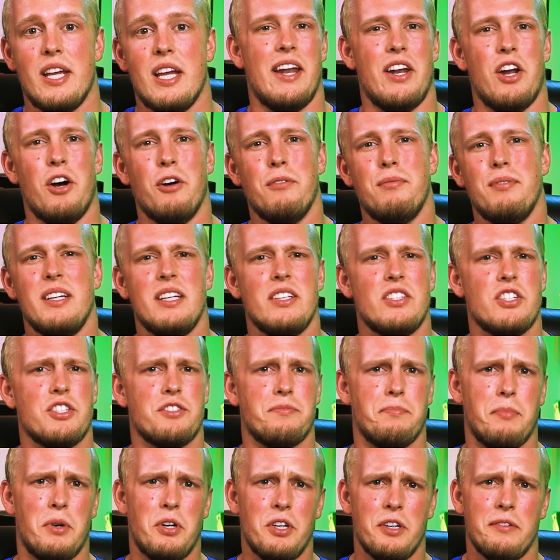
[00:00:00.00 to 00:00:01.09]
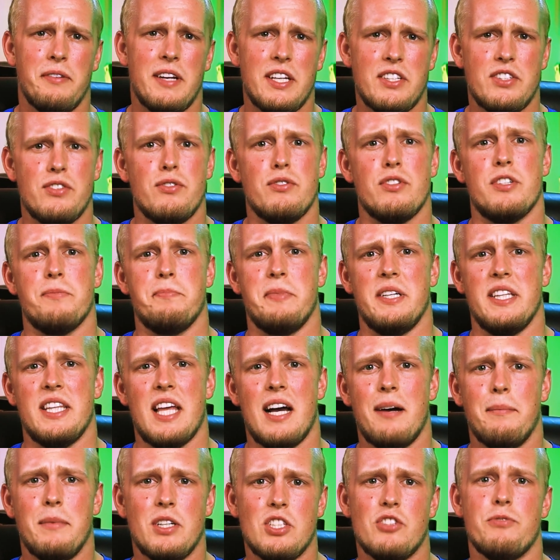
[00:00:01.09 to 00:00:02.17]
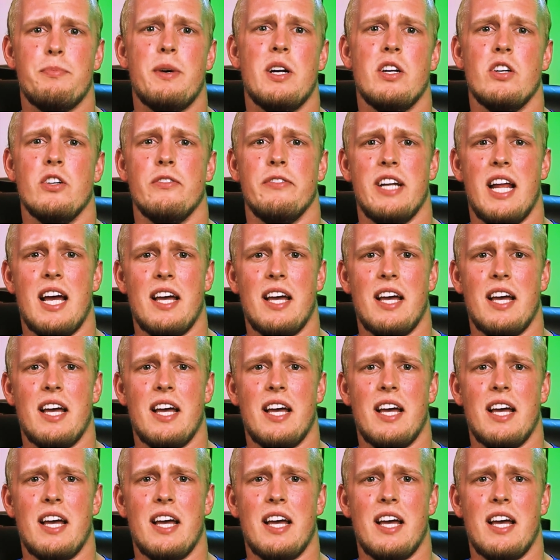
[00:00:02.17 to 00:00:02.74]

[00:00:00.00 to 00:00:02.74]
and hopefully it just motivates you to be that much better of an